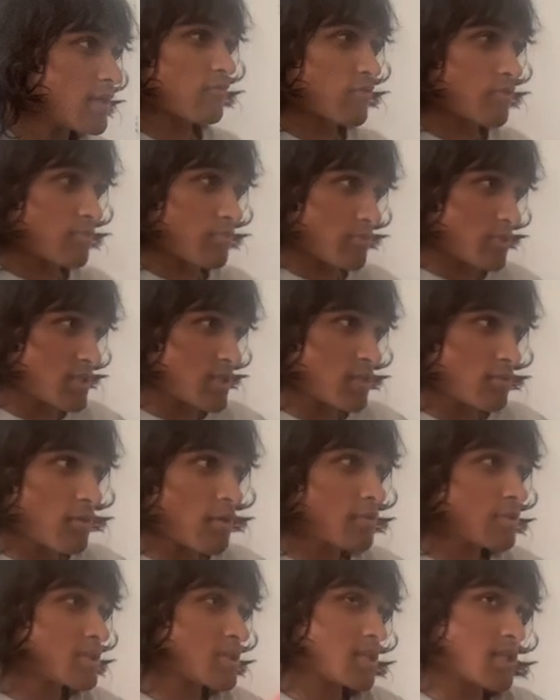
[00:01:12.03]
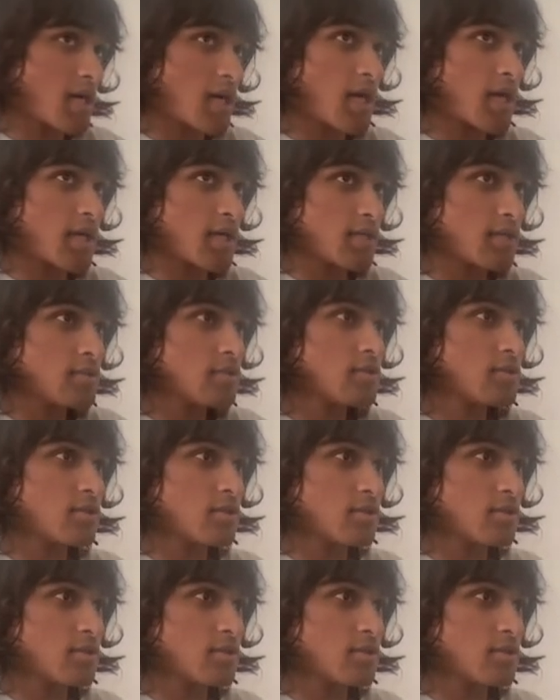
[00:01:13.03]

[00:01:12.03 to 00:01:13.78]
For 0 to 9,